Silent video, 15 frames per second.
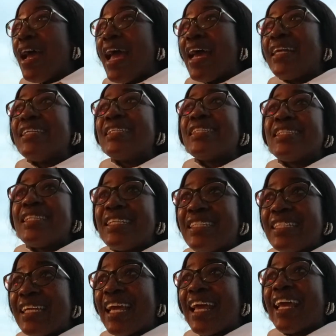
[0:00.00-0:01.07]
and
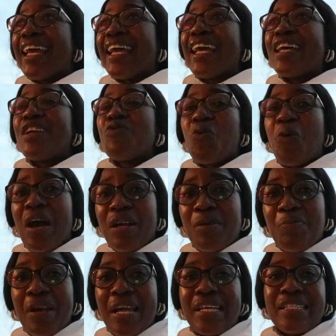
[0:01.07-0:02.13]
sitting in one
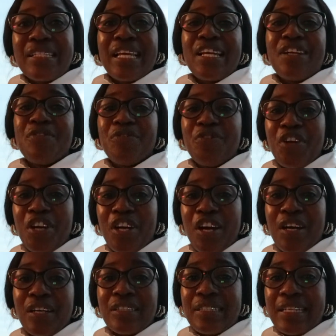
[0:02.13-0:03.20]
place in a very
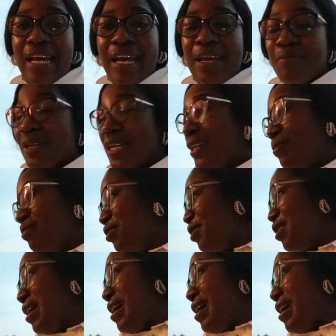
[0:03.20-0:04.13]
long time anymore.